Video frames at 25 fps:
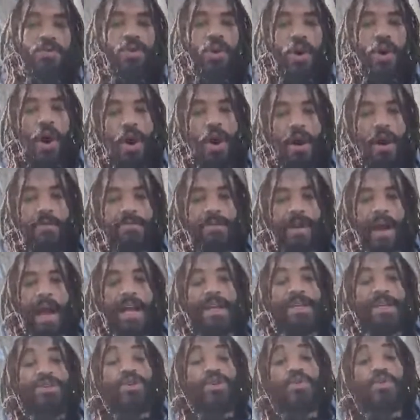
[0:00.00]

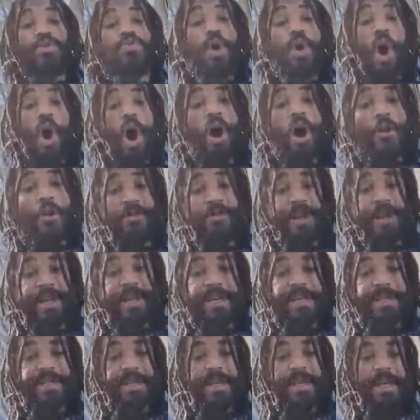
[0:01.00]
card
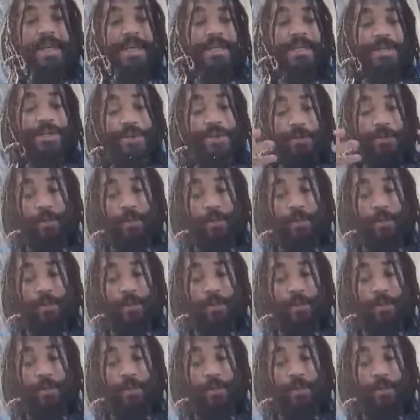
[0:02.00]
readings to,